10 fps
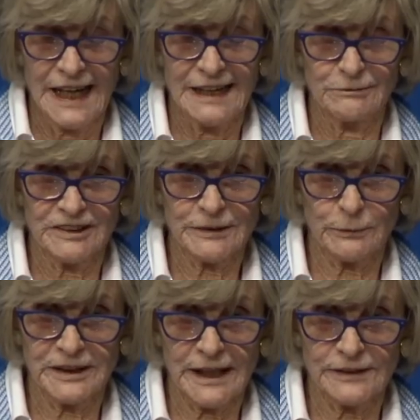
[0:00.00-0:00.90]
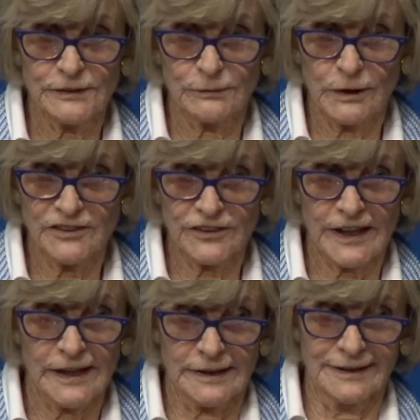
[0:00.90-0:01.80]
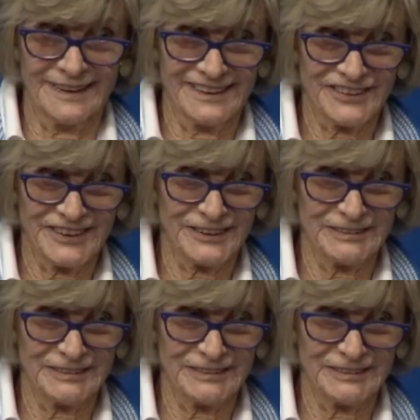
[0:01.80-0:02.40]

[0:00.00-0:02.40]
And we had to watch that. She couldn't.